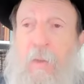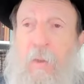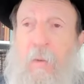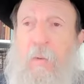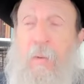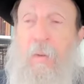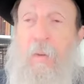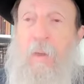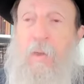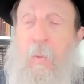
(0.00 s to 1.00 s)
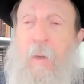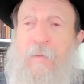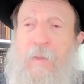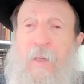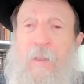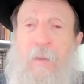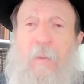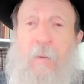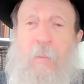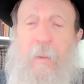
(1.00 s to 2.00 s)
So his wife said,
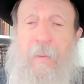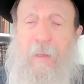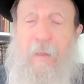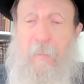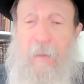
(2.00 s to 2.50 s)
Go to Rabbi Eli